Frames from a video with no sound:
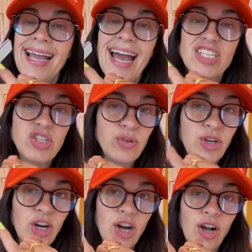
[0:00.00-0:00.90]
I got you,
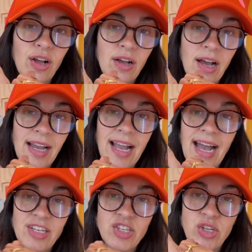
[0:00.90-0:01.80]
girl. I
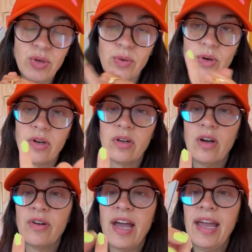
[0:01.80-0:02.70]
got you.
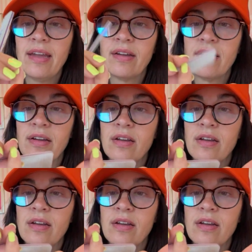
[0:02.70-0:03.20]
Okay,